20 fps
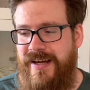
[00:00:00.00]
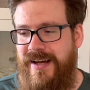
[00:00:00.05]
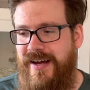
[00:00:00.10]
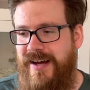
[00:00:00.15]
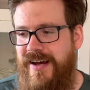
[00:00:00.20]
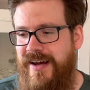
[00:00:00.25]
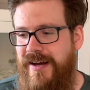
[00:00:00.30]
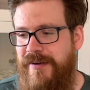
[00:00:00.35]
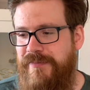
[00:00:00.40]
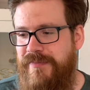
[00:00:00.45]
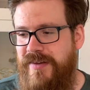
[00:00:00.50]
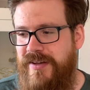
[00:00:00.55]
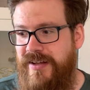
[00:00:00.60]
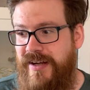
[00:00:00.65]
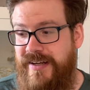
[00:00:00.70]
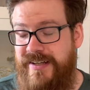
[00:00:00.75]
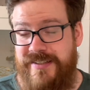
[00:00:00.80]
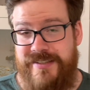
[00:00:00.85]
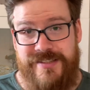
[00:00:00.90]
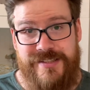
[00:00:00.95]
I
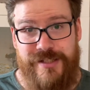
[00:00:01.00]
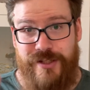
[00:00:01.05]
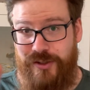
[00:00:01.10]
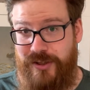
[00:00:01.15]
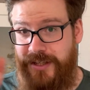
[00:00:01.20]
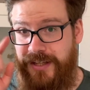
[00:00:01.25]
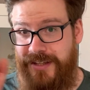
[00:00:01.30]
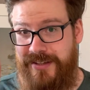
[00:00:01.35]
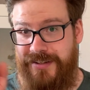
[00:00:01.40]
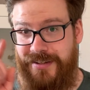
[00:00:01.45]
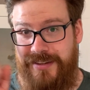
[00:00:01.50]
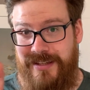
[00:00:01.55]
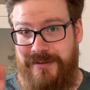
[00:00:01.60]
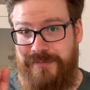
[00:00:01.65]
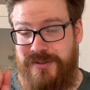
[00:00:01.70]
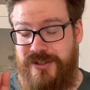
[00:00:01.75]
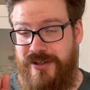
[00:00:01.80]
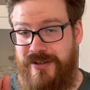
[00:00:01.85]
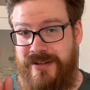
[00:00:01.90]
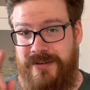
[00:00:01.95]
can still hear the
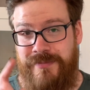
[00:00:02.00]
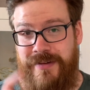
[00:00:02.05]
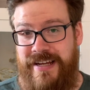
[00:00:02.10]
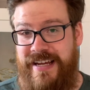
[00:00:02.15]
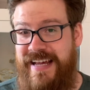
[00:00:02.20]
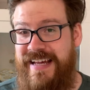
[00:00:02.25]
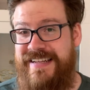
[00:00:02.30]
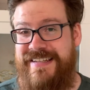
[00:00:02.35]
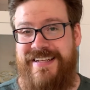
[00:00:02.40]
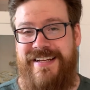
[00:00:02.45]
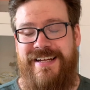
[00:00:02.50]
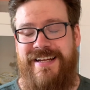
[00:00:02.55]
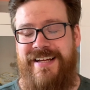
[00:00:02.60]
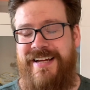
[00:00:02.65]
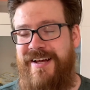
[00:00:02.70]
theme tune in my head